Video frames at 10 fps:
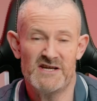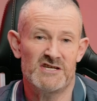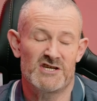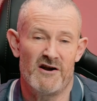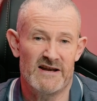
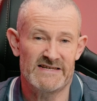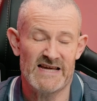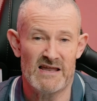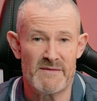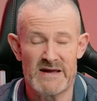this is already
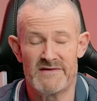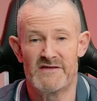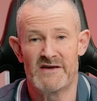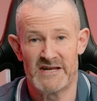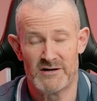telling me
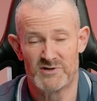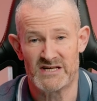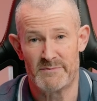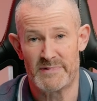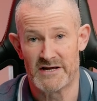that the new
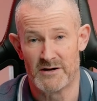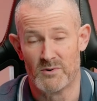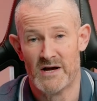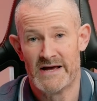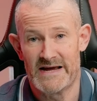
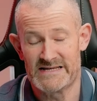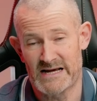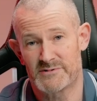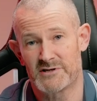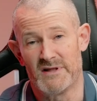CPU is
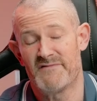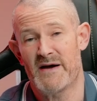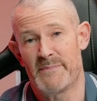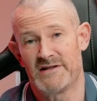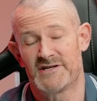absolutely
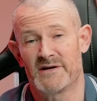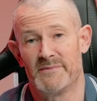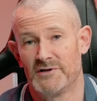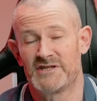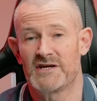fabulous at
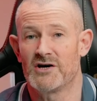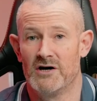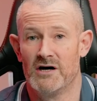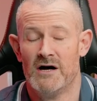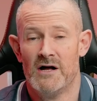
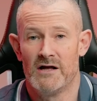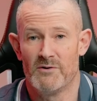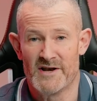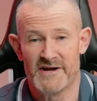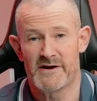multi-core
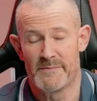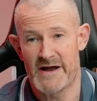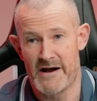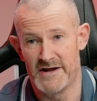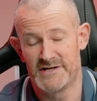when you
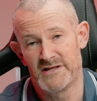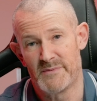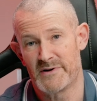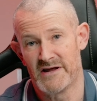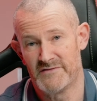compare it to
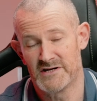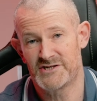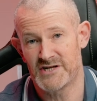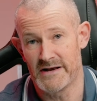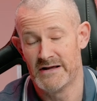the
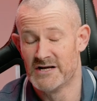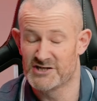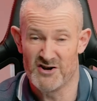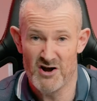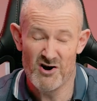previous gen.
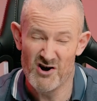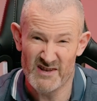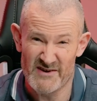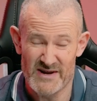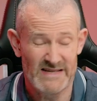So not
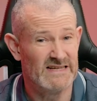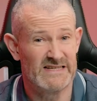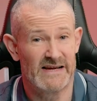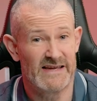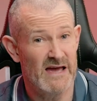only really
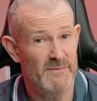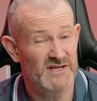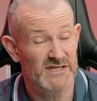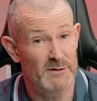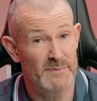is it a gamer
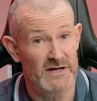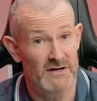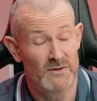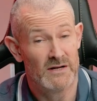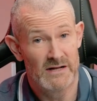
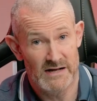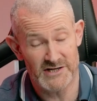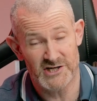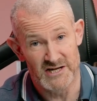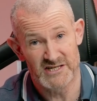CPU,
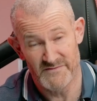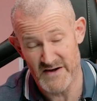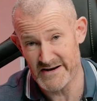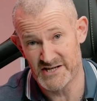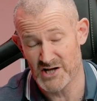actually it's a
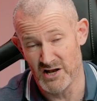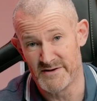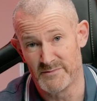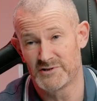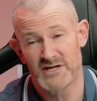very
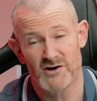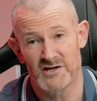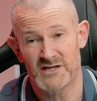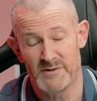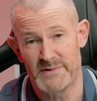solid
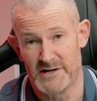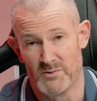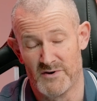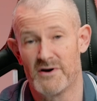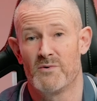multi-core
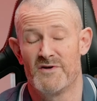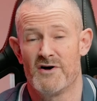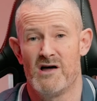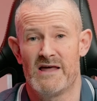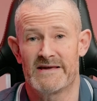CPU with
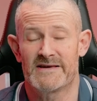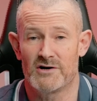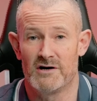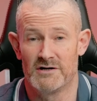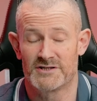all 8
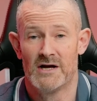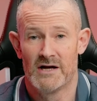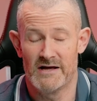cores